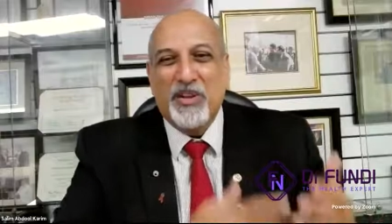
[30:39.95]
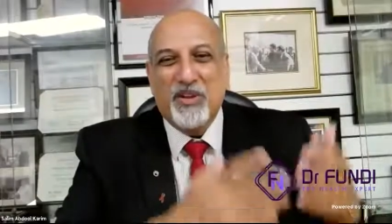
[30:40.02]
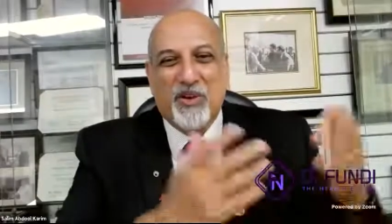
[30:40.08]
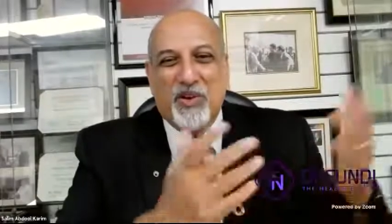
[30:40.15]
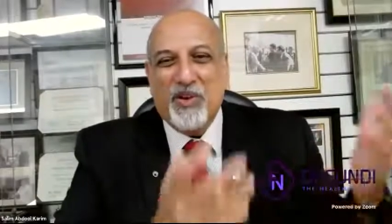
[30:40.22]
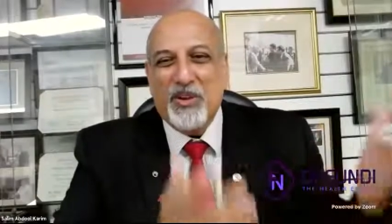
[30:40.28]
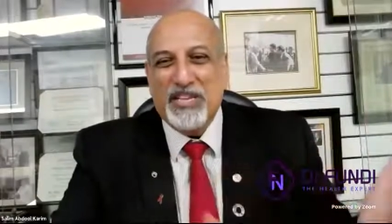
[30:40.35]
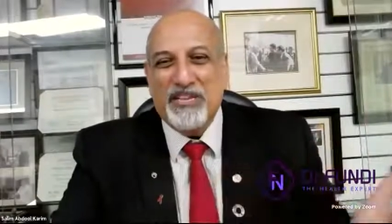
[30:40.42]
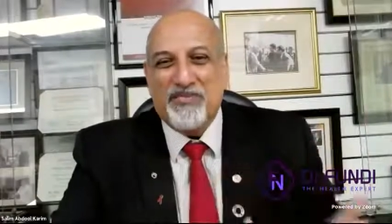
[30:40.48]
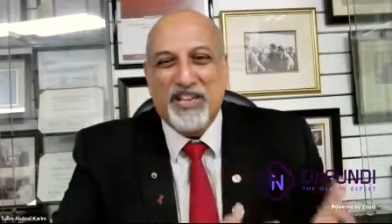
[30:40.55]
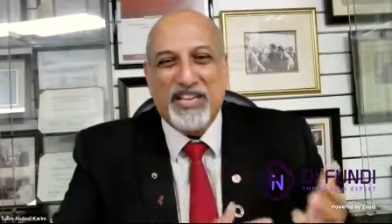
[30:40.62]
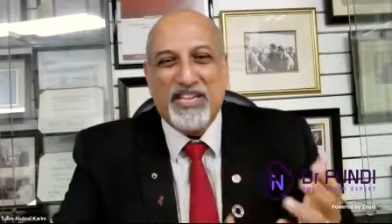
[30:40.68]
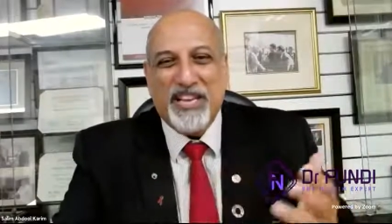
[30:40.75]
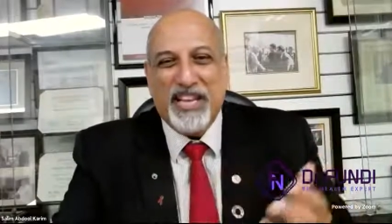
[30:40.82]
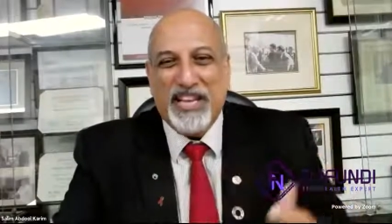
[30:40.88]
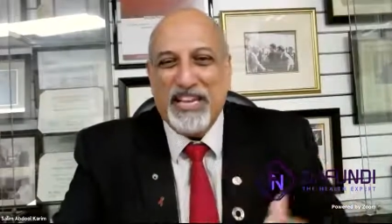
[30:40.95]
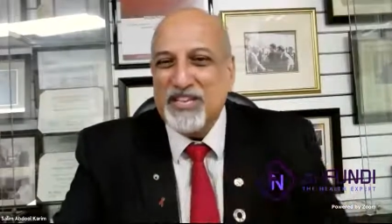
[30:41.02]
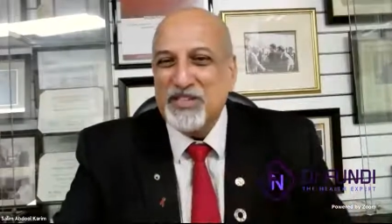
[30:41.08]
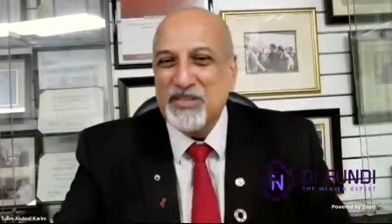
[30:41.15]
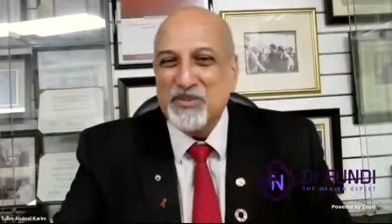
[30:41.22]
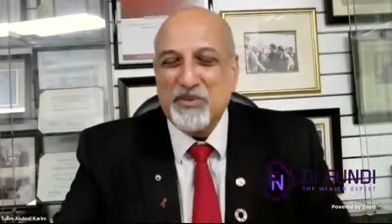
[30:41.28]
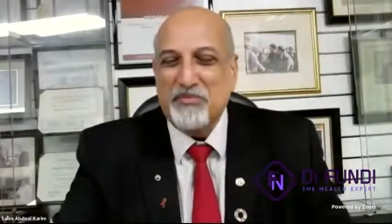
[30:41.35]
you know, all these
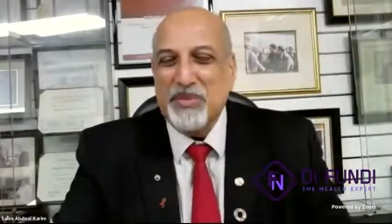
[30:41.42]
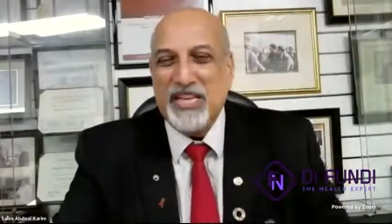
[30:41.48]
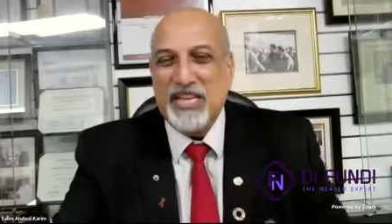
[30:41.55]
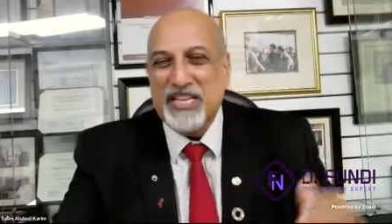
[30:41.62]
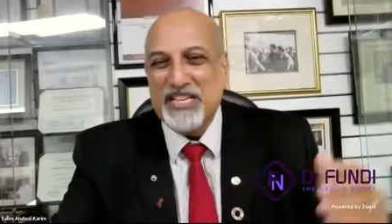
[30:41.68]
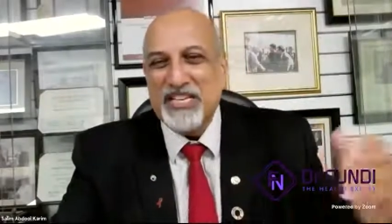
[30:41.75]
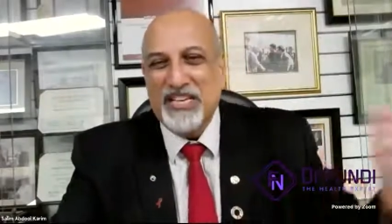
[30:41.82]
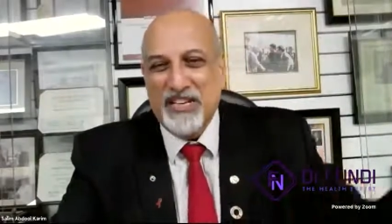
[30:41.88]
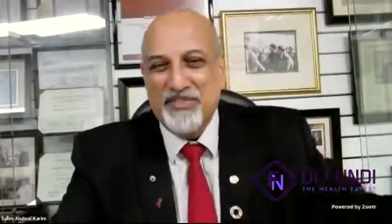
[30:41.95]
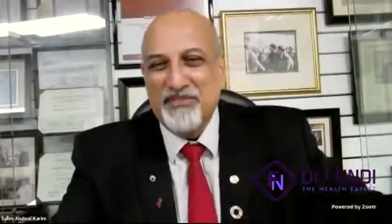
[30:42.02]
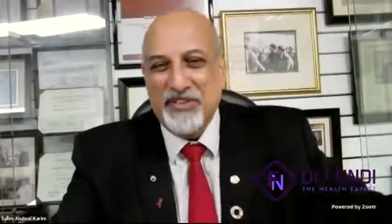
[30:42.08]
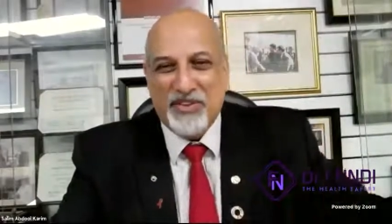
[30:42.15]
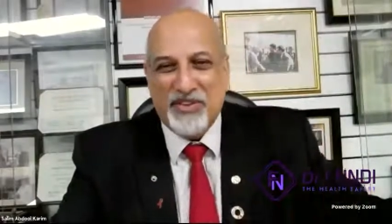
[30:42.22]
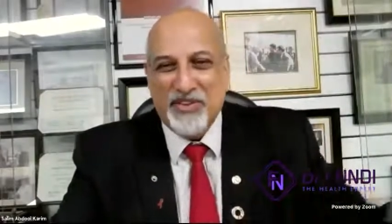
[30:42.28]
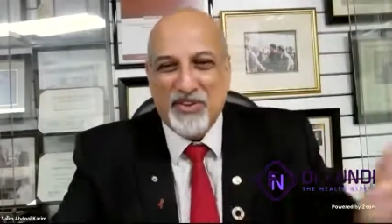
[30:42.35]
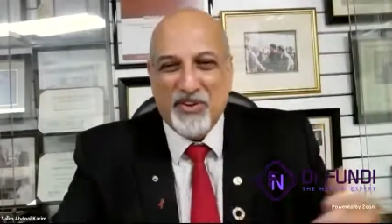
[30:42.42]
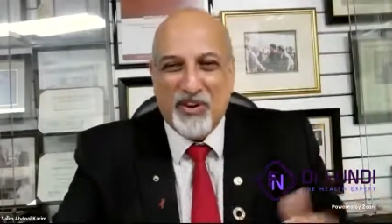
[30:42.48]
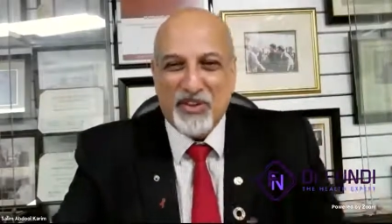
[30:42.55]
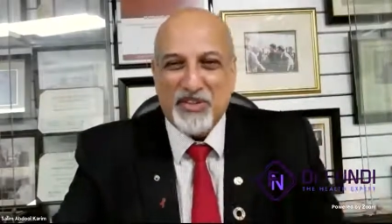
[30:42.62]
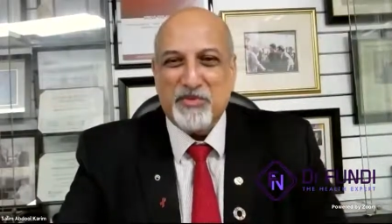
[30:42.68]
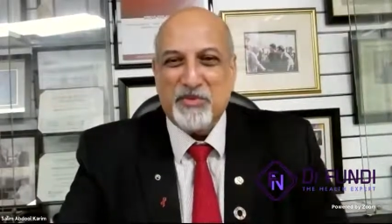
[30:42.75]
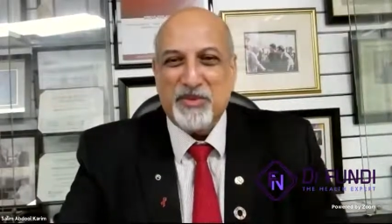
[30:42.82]
ventilators were being delivered to the
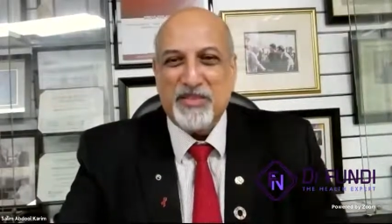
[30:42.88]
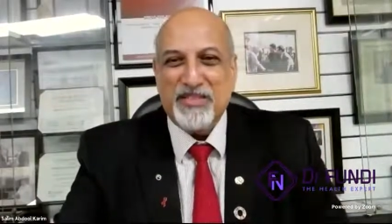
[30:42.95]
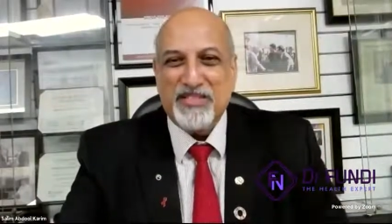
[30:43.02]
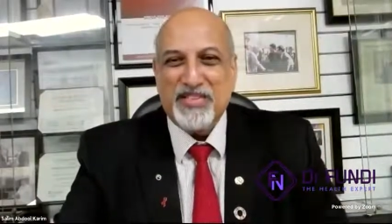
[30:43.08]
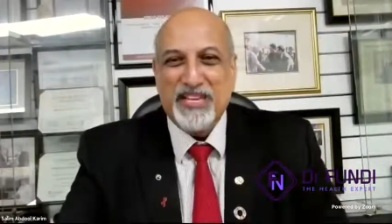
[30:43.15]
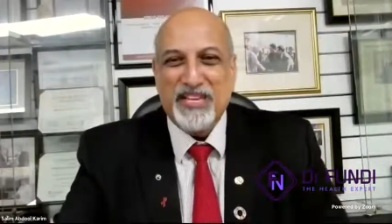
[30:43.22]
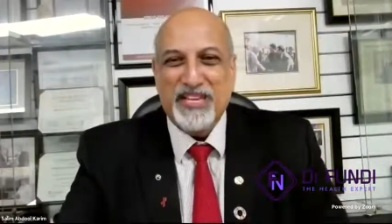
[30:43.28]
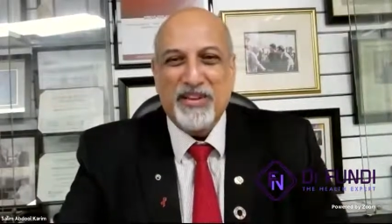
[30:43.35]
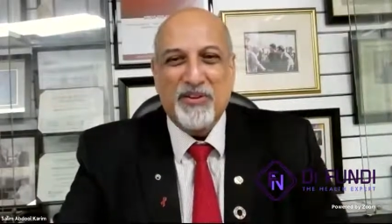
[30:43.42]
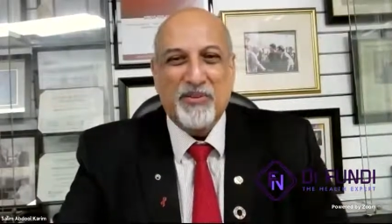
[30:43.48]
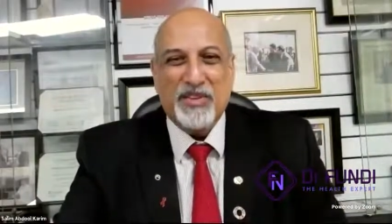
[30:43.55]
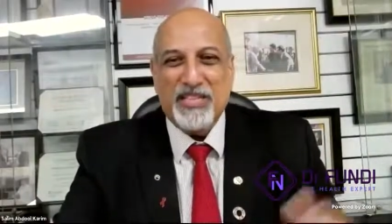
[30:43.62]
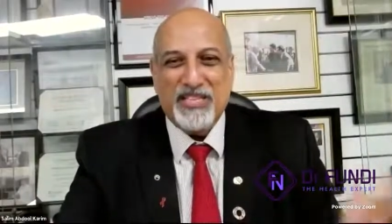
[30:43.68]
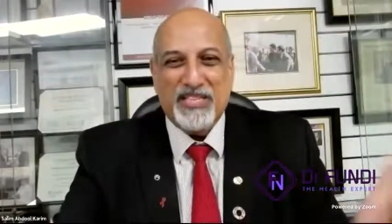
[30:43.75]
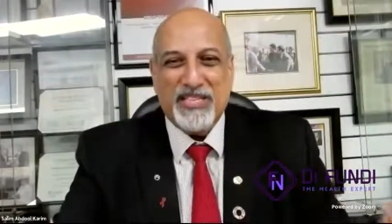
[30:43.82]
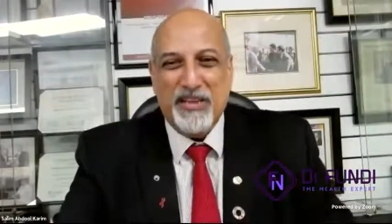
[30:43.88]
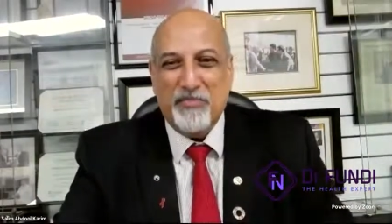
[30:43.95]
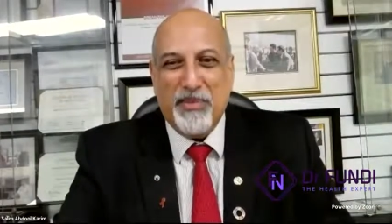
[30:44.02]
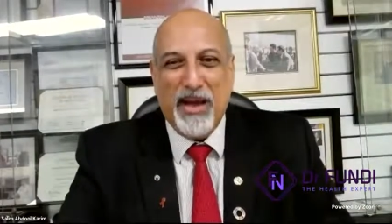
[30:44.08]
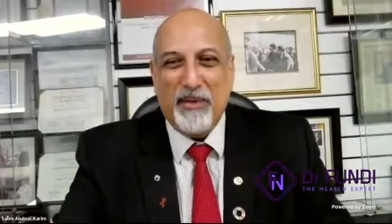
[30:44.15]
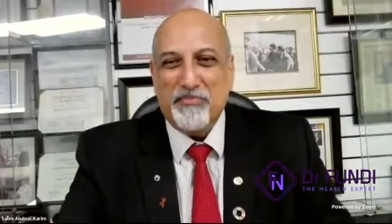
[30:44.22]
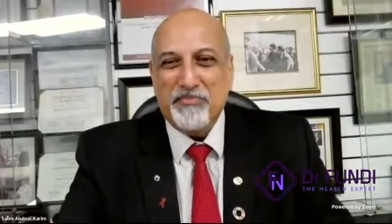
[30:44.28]
hospitals with the
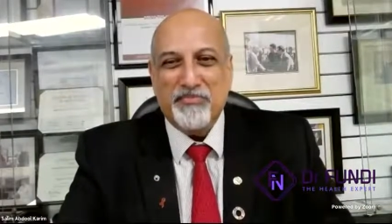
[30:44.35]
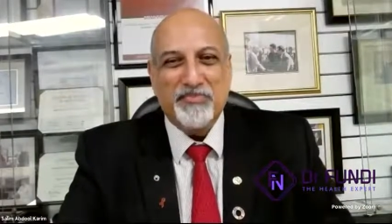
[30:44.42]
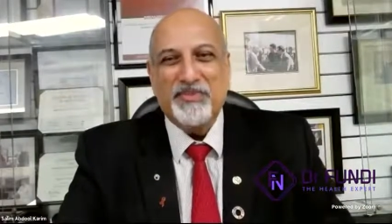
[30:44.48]
CPAP